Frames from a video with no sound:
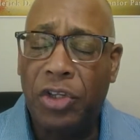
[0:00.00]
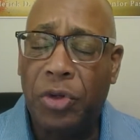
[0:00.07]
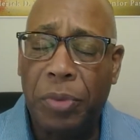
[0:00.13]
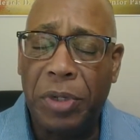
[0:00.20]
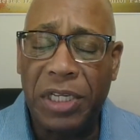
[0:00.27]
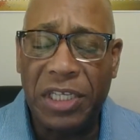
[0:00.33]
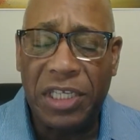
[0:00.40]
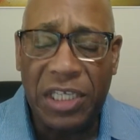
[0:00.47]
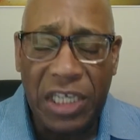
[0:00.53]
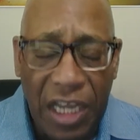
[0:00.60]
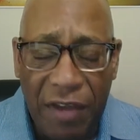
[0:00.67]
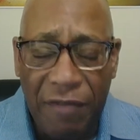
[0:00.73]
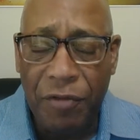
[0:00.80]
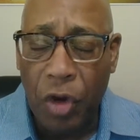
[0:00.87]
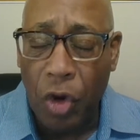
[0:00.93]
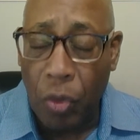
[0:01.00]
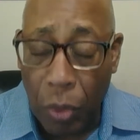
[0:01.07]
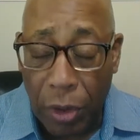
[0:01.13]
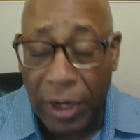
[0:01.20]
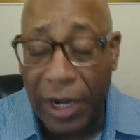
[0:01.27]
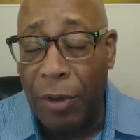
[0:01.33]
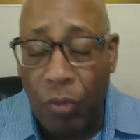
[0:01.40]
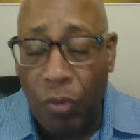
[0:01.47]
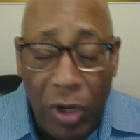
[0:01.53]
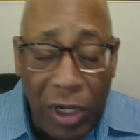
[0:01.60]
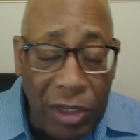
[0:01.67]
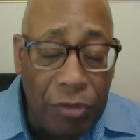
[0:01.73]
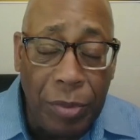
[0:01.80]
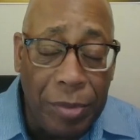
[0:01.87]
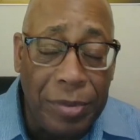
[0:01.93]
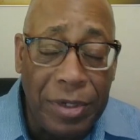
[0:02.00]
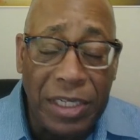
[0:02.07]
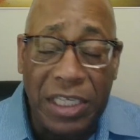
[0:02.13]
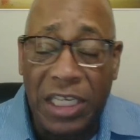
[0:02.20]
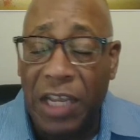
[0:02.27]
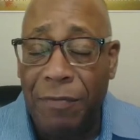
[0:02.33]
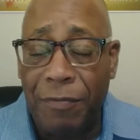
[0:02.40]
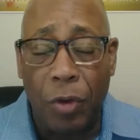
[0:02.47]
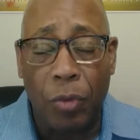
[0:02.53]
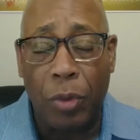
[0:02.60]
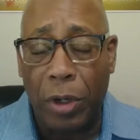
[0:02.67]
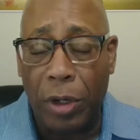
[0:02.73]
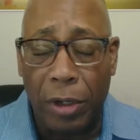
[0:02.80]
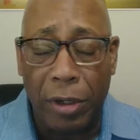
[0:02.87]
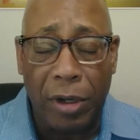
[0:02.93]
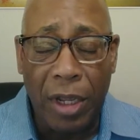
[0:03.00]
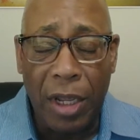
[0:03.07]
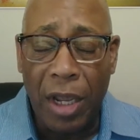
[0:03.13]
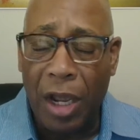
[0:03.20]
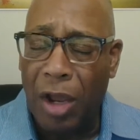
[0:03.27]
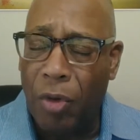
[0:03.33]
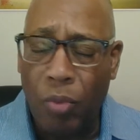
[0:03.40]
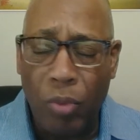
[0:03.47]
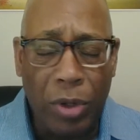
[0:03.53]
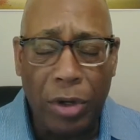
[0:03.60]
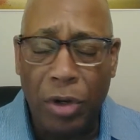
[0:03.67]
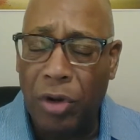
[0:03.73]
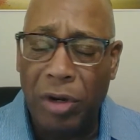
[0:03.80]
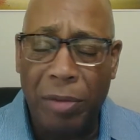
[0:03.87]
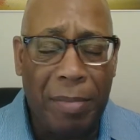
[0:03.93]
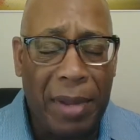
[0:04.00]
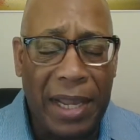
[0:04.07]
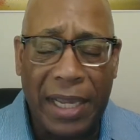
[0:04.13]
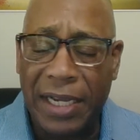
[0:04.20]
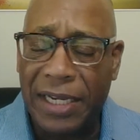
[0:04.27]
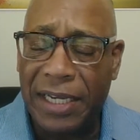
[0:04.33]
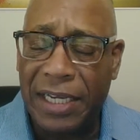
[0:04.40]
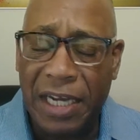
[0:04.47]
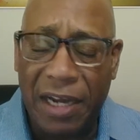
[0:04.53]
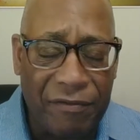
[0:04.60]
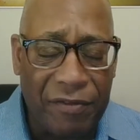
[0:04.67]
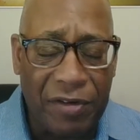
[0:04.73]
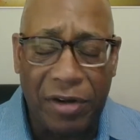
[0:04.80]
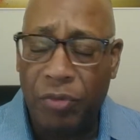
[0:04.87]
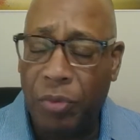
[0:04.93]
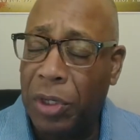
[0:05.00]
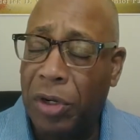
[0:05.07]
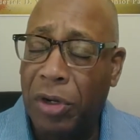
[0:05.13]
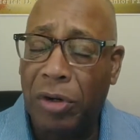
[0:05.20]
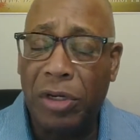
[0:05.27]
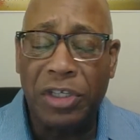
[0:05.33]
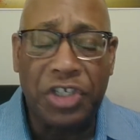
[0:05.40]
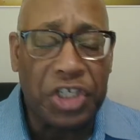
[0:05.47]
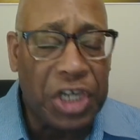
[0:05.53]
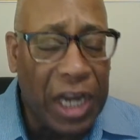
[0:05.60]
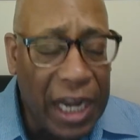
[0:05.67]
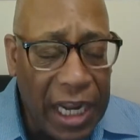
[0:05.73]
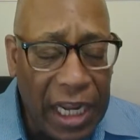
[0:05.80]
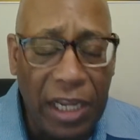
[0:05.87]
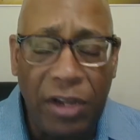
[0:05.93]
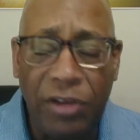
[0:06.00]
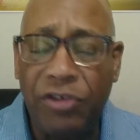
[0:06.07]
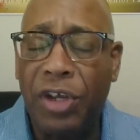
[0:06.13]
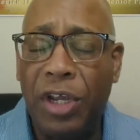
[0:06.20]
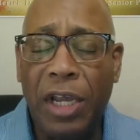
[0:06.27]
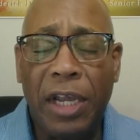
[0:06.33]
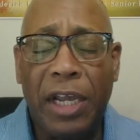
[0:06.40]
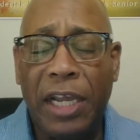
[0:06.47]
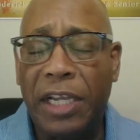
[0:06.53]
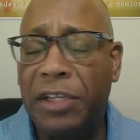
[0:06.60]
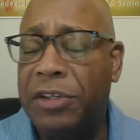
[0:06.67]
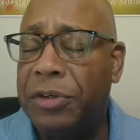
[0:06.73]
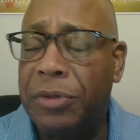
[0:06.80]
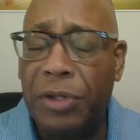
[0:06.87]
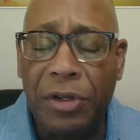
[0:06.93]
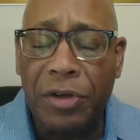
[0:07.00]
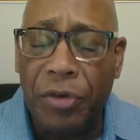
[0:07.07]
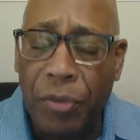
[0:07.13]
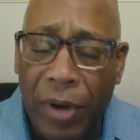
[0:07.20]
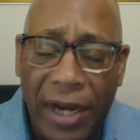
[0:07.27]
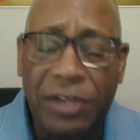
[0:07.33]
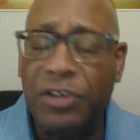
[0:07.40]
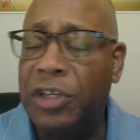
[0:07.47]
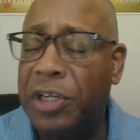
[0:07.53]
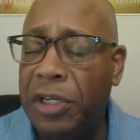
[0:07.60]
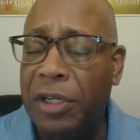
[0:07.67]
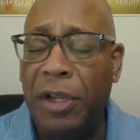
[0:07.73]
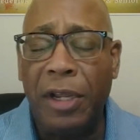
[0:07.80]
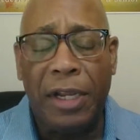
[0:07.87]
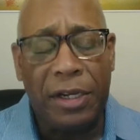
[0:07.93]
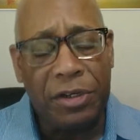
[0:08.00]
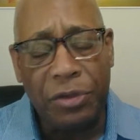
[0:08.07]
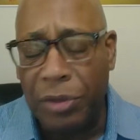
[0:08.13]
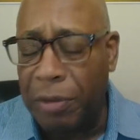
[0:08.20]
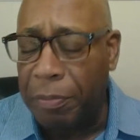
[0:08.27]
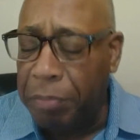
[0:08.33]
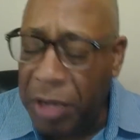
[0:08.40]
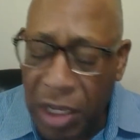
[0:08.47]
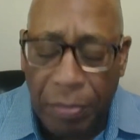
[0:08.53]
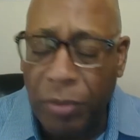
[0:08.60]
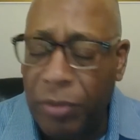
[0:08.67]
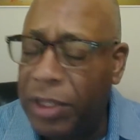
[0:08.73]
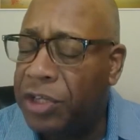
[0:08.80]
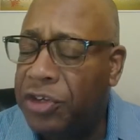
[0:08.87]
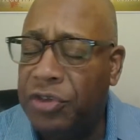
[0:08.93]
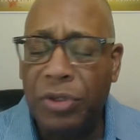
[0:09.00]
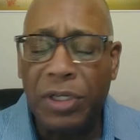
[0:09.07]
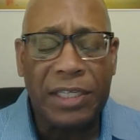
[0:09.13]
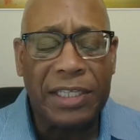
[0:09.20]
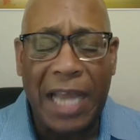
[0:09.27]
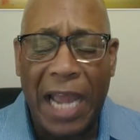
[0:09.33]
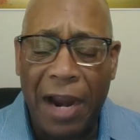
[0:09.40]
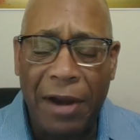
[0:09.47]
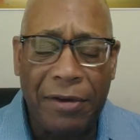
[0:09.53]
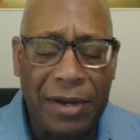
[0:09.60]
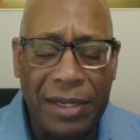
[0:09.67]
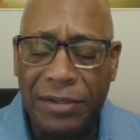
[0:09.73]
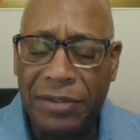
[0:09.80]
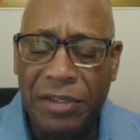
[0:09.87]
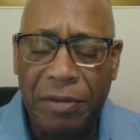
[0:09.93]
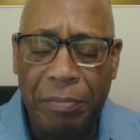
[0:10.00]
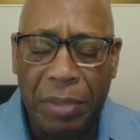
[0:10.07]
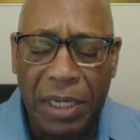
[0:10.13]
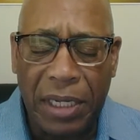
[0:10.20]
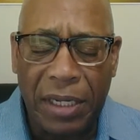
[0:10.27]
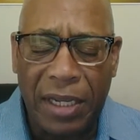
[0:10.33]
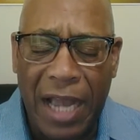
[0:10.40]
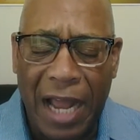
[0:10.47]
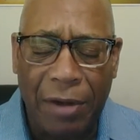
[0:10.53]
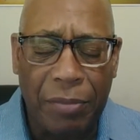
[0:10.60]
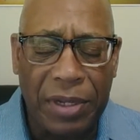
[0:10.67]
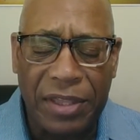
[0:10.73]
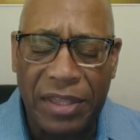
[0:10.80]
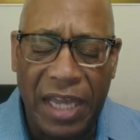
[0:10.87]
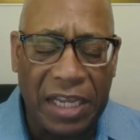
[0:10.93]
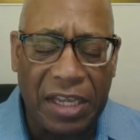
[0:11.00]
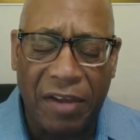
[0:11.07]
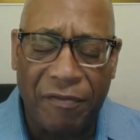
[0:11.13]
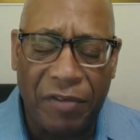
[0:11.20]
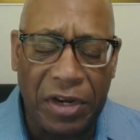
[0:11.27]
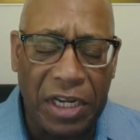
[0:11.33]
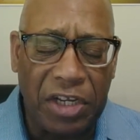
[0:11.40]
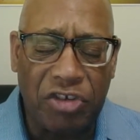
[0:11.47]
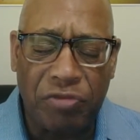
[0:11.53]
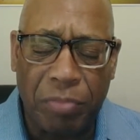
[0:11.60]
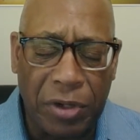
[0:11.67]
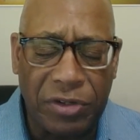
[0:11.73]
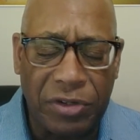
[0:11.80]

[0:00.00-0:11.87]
to receive your word. And once we receive your word, we're going to make a difference. We're going to change into the direction, into the people that you desire us to be. God, we thank you for each